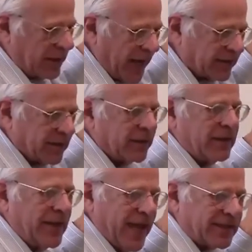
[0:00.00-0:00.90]
connected?
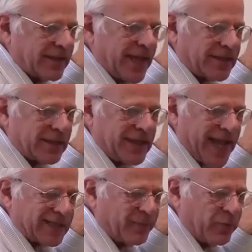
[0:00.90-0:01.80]
Yes, and that's the
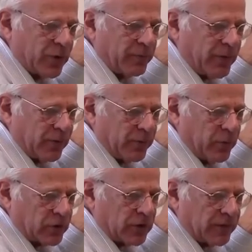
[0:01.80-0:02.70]
last por por
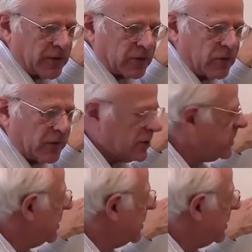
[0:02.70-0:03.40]
portion of this course.